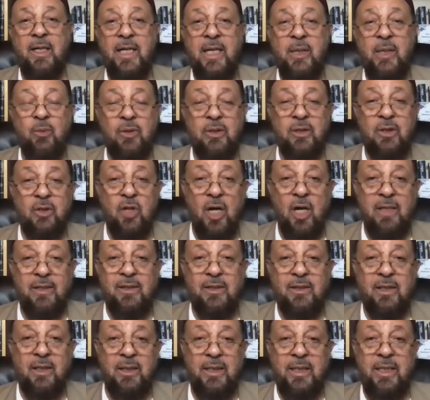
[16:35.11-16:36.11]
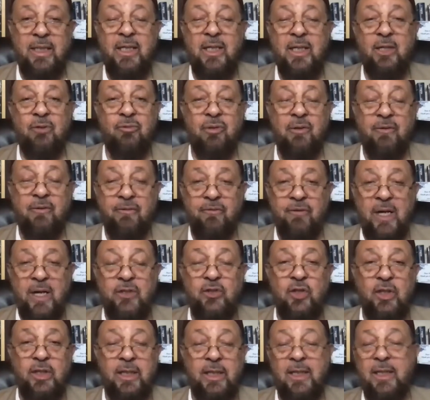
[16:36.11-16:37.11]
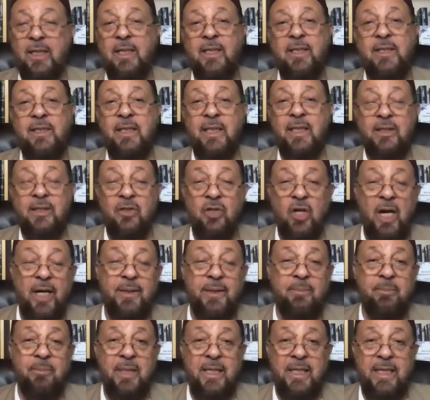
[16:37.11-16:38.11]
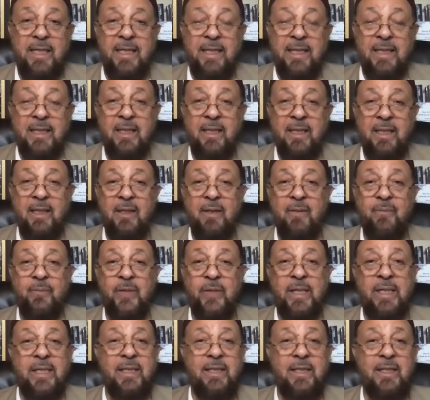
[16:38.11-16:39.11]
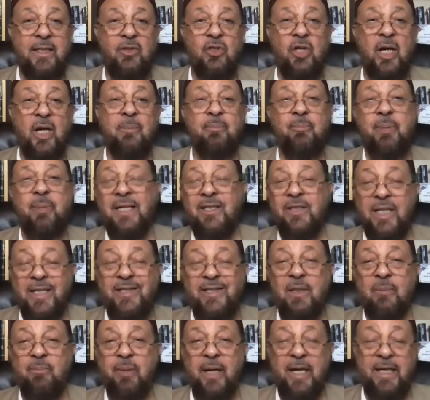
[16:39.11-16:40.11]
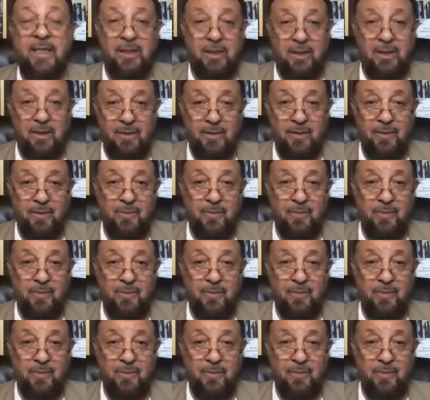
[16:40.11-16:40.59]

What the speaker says: he was constantly refreshing it, did not mean that he did not participate.